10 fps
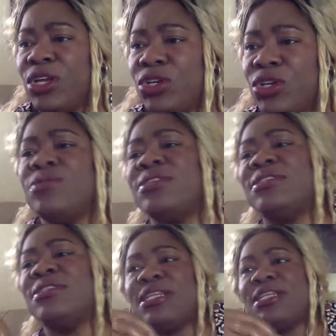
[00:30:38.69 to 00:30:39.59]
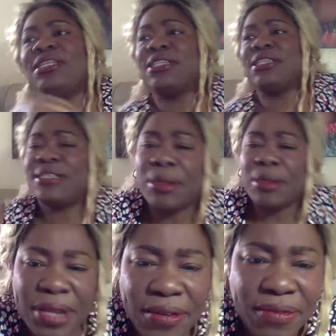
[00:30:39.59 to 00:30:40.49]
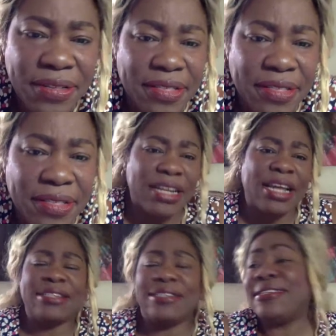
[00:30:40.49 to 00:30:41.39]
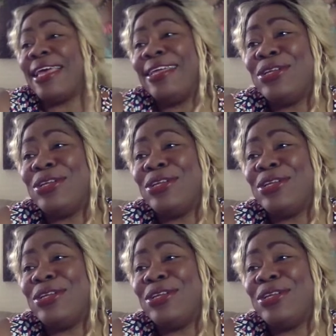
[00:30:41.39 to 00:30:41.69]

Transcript: Don't sit and accept everything that I say.